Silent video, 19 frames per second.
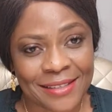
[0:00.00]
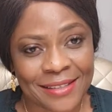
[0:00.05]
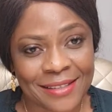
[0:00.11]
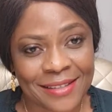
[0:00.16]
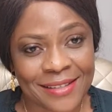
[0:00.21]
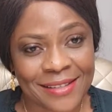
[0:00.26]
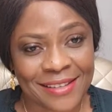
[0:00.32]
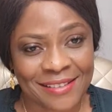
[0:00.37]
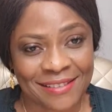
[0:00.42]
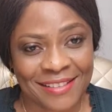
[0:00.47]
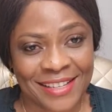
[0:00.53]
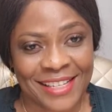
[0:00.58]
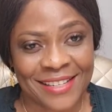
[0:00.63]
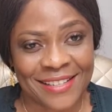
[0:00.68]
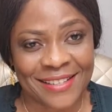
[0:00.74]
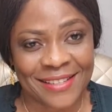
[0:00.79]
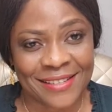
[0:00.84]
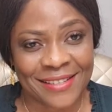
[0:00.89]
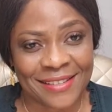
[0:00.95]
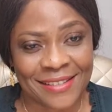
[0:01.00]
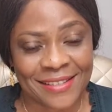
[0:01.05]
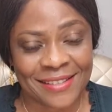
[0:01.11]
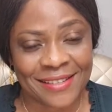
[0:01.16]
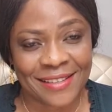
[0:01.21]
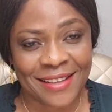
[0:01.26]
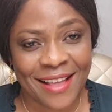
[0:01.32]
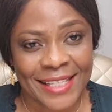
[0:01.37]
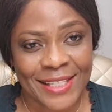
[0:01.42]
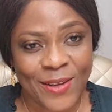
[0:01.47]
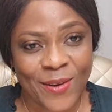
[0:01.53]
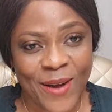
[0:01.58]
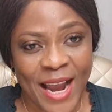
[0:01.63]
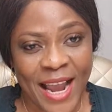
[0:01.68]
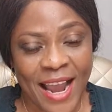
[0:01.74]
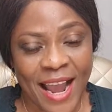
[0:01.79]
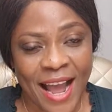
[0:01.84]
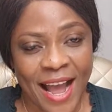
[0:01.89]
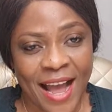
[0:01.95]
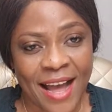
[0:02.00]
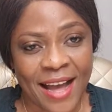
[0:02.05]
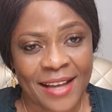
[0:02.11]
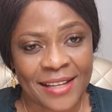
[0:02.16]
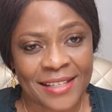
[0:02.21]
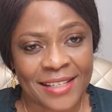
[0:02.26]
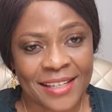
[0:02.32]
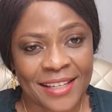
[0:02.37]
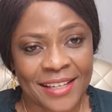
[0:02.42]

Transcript: series. So I had